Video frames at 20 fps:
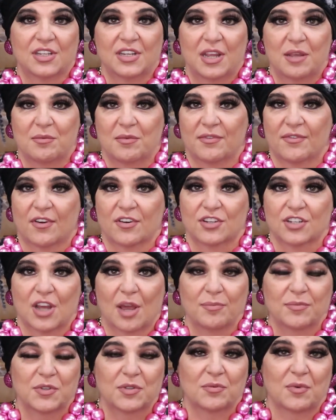name of our
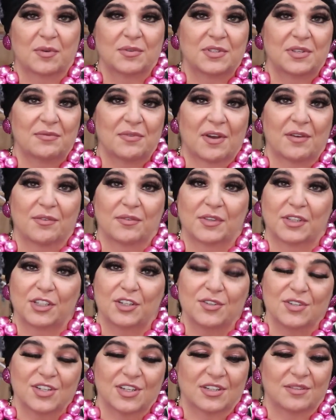shop to Rosie
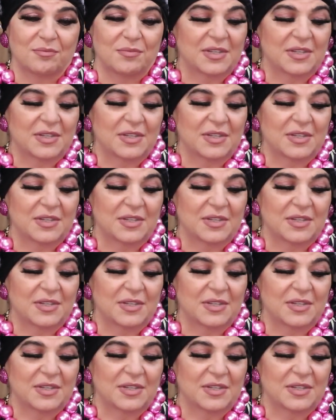Revolution,